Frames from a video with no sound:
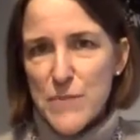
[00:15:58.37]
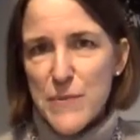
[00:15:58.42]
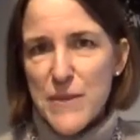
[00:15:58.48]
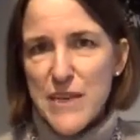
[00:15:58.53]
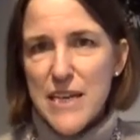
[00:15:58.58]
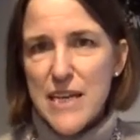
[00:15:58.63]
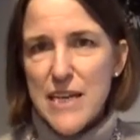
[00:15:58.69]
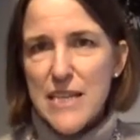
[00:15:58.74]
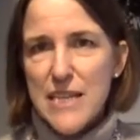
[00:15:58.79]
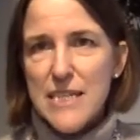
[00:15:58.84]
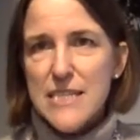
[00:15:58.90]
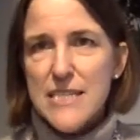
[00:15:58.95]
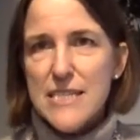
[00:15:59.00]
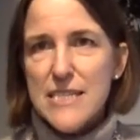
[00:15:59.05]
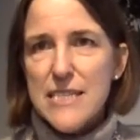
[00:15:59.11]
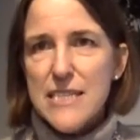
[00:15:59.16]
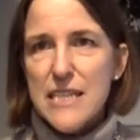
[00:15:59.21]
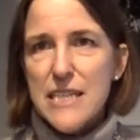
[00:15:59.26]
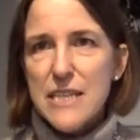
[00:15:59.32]

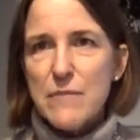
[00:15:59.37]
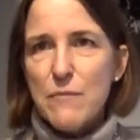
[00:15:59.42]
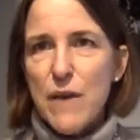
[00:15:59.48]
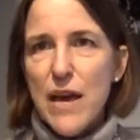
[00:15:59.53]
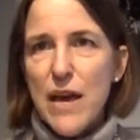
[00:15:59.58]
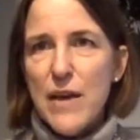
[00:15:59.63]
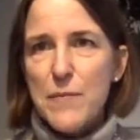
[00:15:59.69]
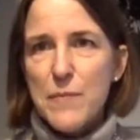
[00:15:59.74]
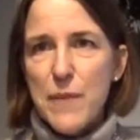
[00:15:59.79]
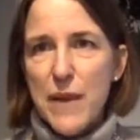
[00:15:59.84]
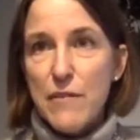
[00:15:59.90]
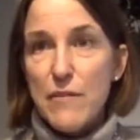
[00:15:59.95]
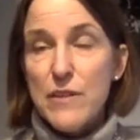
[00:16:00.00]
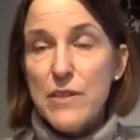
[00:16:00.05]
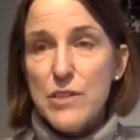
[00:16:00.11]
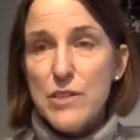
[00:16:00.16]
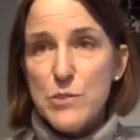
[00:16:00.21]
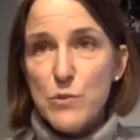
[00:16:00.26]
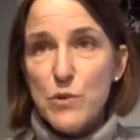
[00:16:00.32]
because my
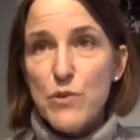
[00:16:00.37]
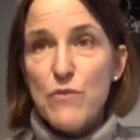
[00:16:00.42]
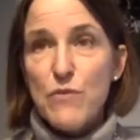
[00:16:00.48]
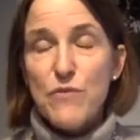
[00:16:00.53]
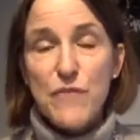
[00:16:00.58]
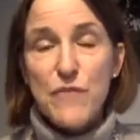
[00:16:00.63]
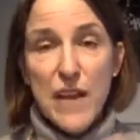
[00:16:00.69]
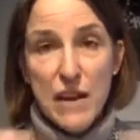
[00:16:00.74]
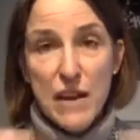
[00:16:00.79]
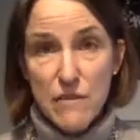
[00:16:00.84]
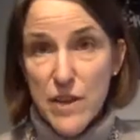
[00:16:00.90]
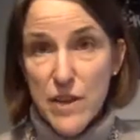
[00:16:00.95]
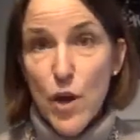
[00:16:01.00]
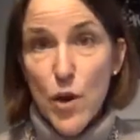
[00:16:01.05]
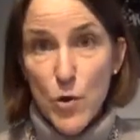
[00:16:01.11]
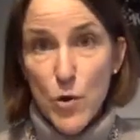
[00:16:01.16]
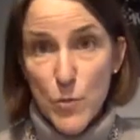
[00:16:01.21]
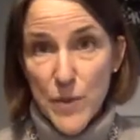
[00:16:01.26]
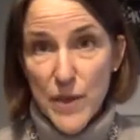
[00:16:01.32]
parents were very
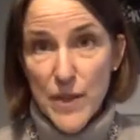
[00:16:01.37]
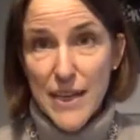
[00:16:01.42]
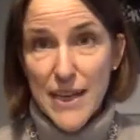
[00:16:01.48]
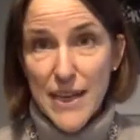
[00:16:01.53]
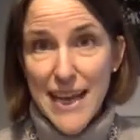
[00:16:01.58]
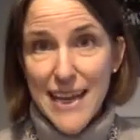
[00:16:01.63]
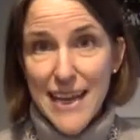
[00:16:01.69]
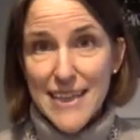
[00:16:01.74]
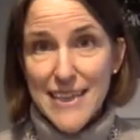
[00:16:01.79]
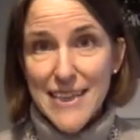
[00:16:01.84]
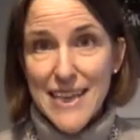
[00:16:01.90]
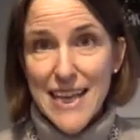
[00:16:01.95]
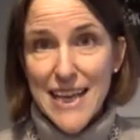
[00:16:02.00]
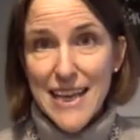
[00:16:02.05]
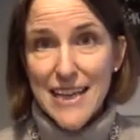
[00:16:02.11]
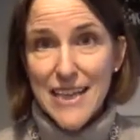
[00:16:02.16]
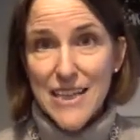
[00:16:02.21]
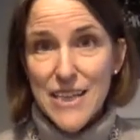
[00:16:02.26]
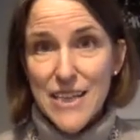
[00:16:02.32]
open,
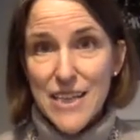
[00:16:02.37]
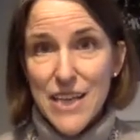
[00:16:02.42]
and